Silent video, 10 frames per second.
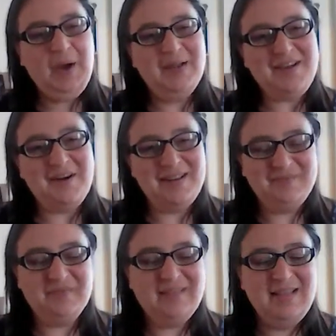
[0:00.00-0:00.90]
Sorry.
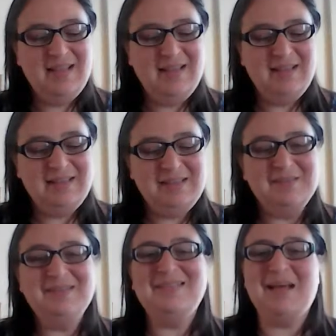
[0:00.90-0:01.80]

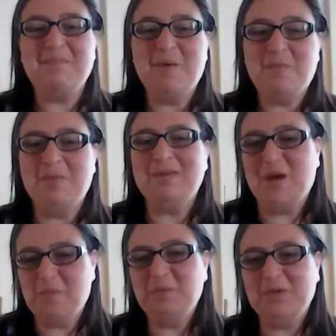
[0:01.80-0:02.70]
This time I promise I
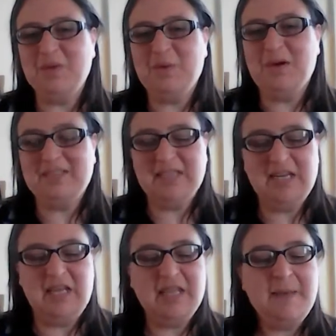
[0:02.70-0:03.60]
will put the words
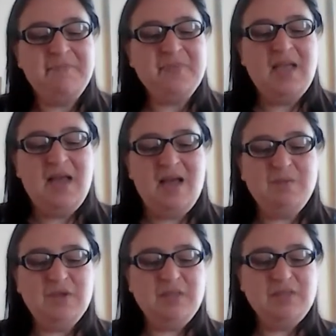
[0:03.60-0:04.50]
underneath.
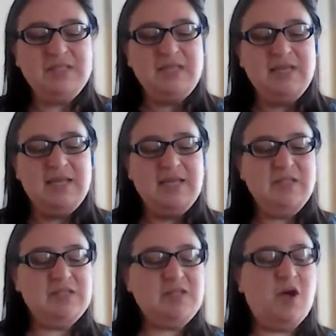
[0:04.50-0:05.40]
I'm going to sing a
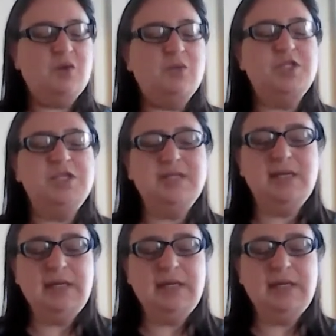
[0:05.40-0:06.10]
little song, which is